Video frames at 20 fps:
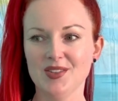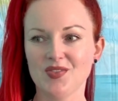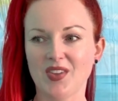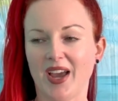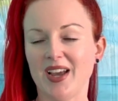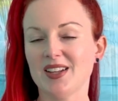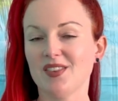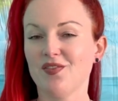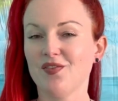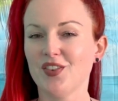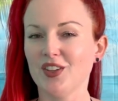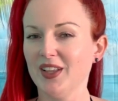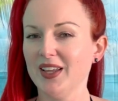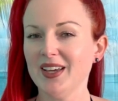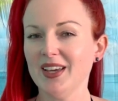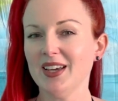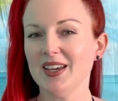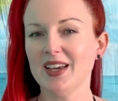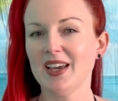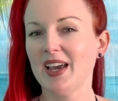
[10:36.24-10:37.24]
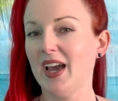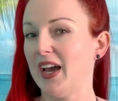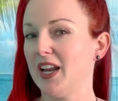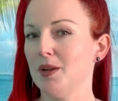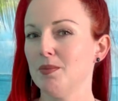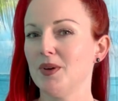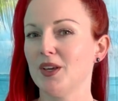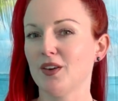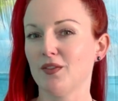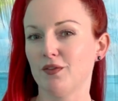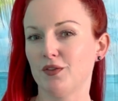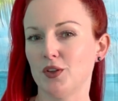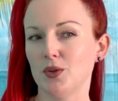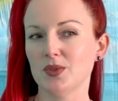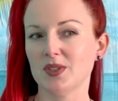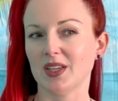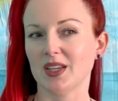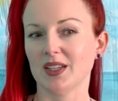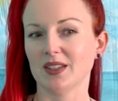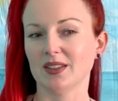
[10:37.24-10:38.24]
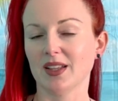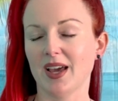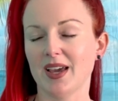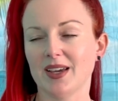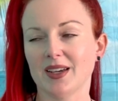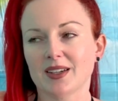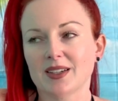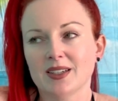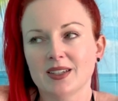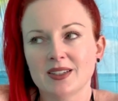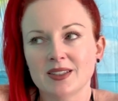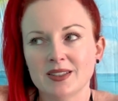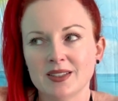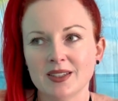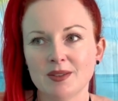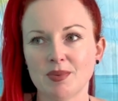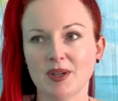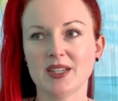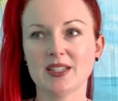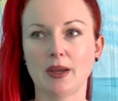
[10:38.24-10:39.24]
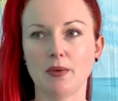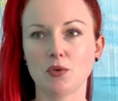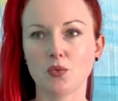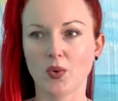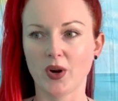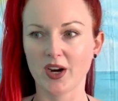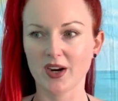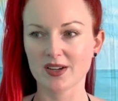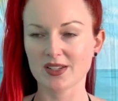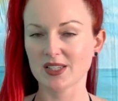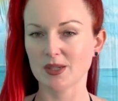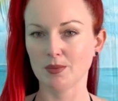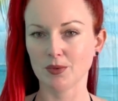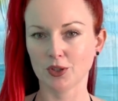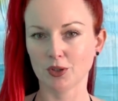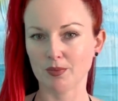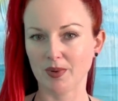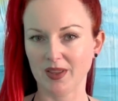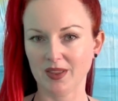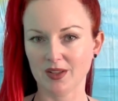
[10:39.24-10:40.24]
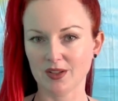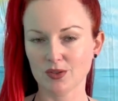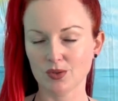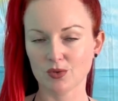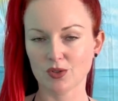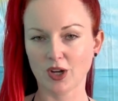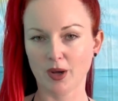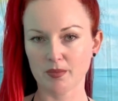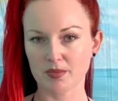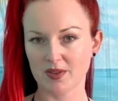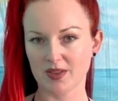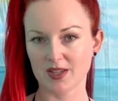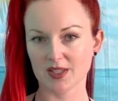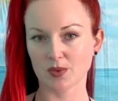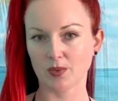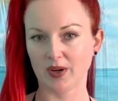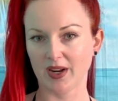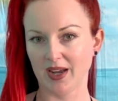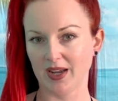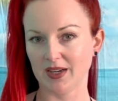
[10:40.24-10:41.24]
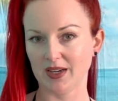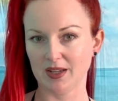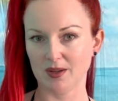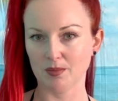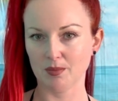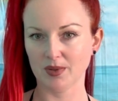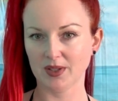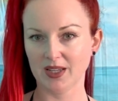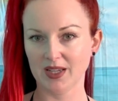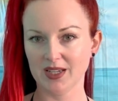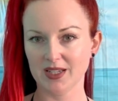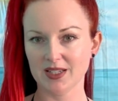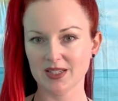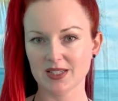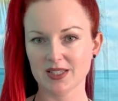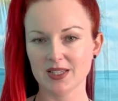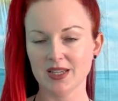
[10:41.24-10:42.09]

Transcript: I feel like it could kind of be confusing. Like, because I would wear a similar bathing suit top to this when I had implants.